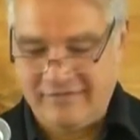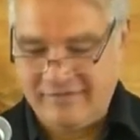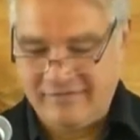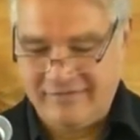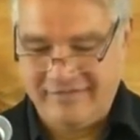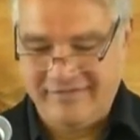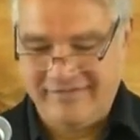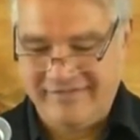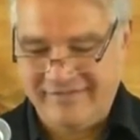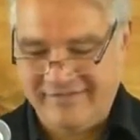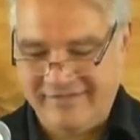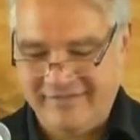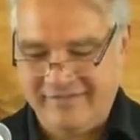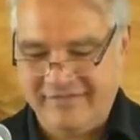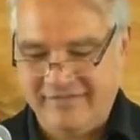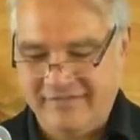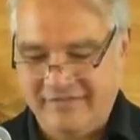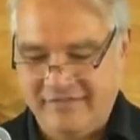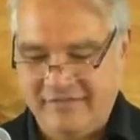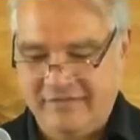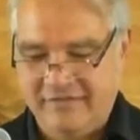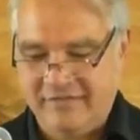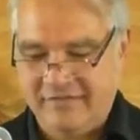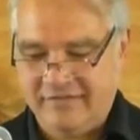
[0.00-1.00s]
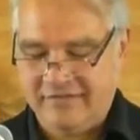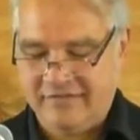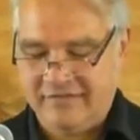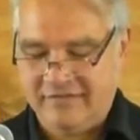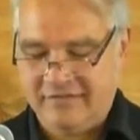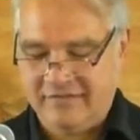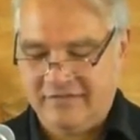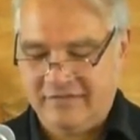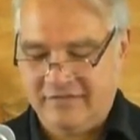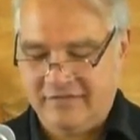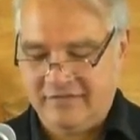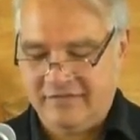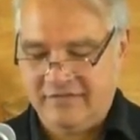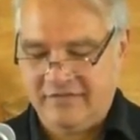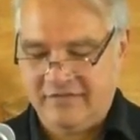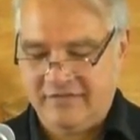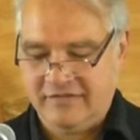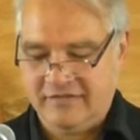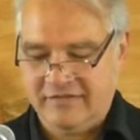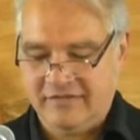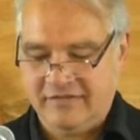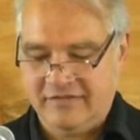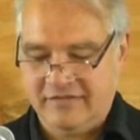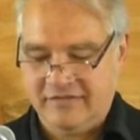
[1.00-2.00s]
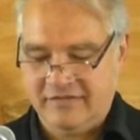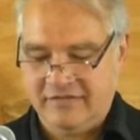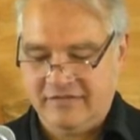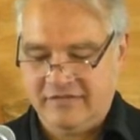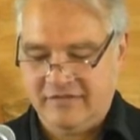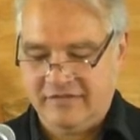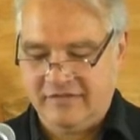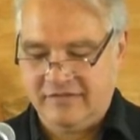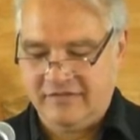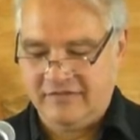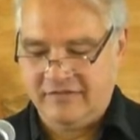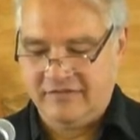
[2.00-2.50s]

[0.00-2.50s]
(silence)